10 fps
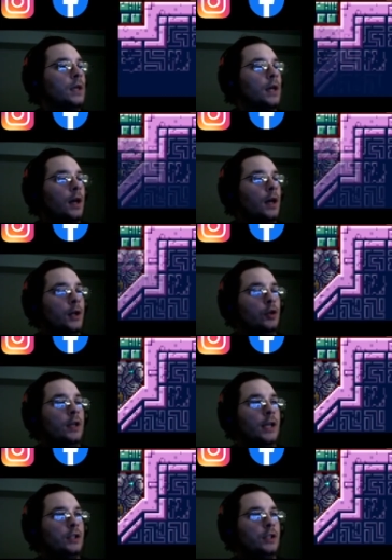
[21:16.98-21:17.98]
You
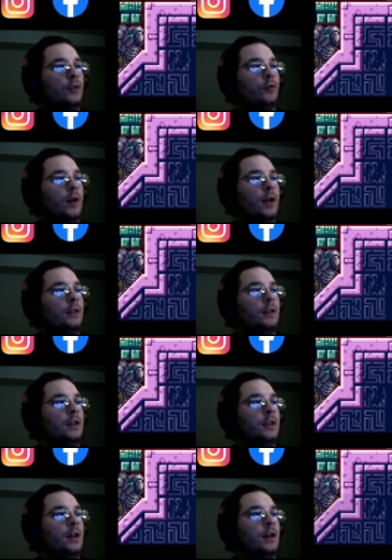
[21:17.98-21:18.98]
can actually ride
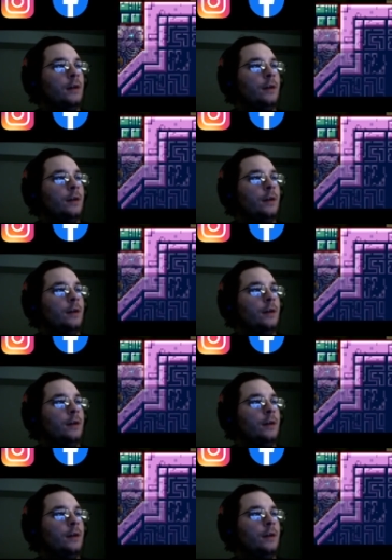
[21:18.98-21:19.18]
the